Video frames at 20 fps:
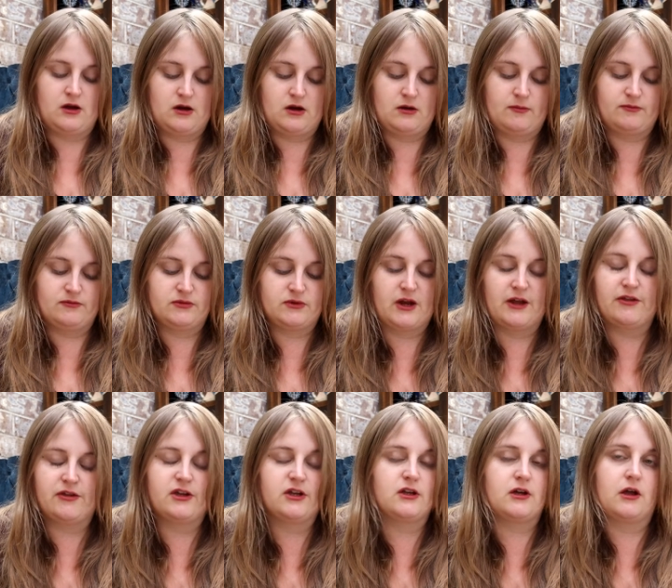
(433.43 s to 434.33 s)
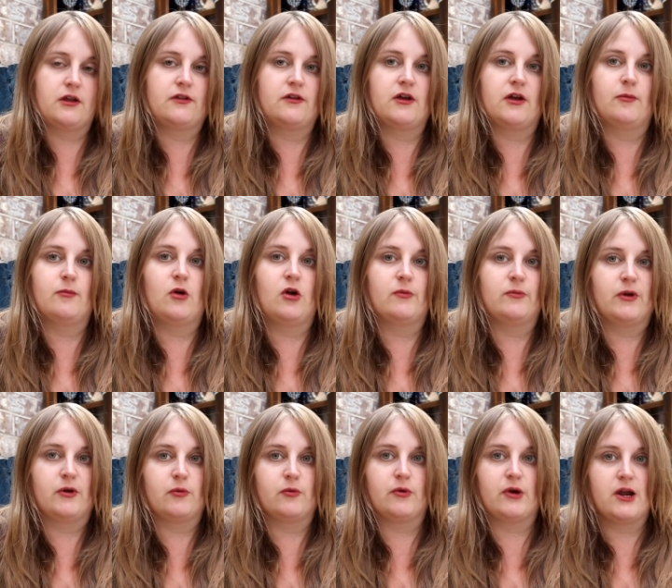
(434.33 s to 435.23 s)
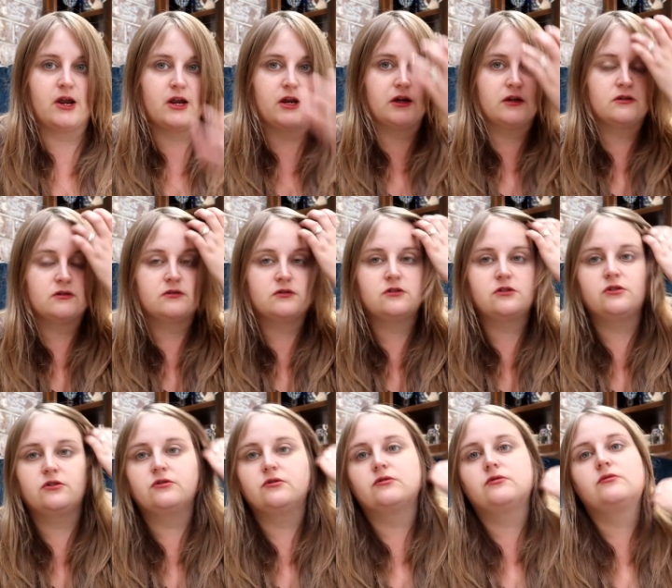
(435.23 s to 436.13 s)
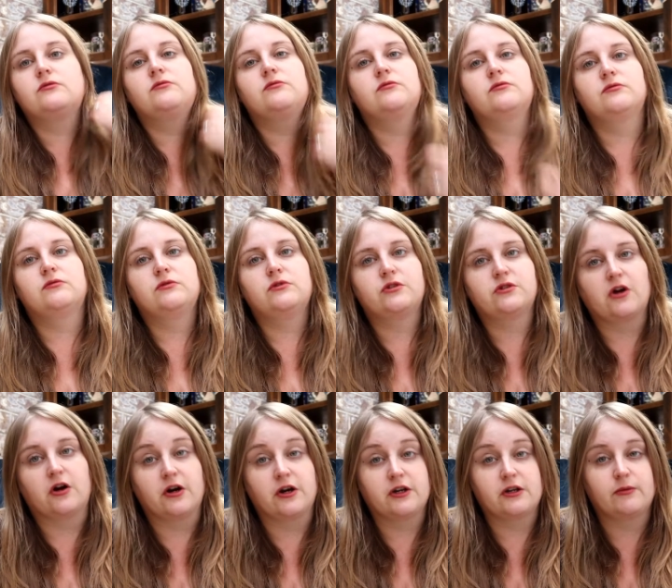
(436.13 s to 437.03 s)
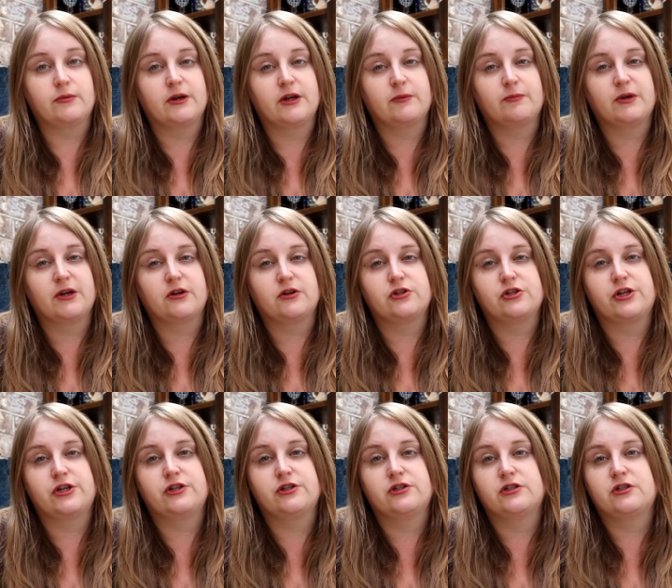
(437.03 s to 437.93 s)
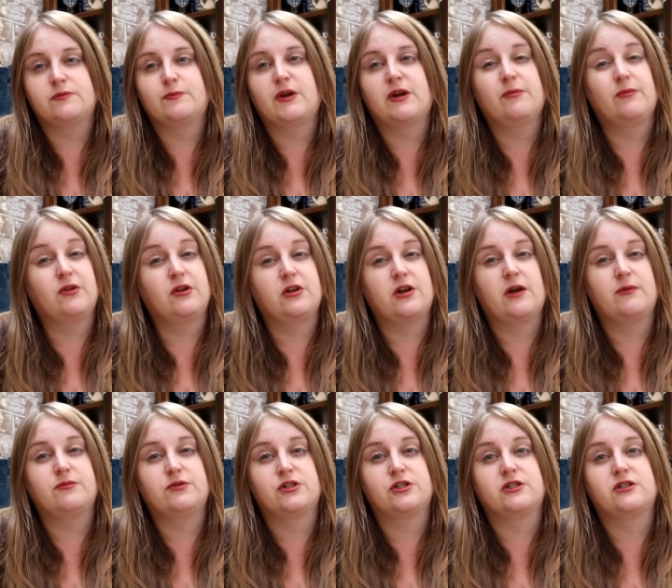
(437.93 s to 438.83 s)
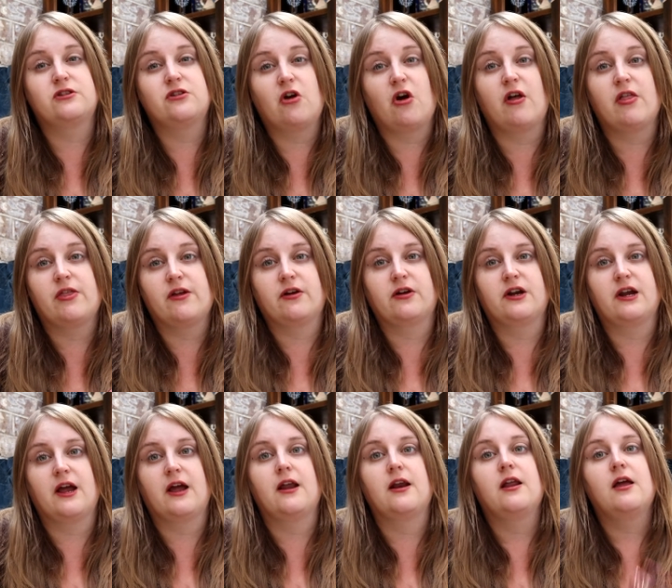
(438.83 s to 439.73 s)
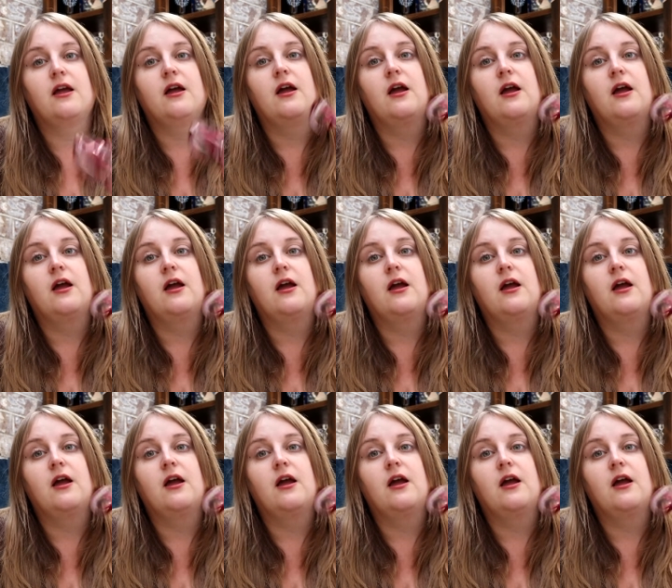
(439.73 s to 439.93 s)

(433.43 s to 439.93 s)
um, I think I think I'm on my way to starting to make bigger changes, but I'm, I'm just not there yet.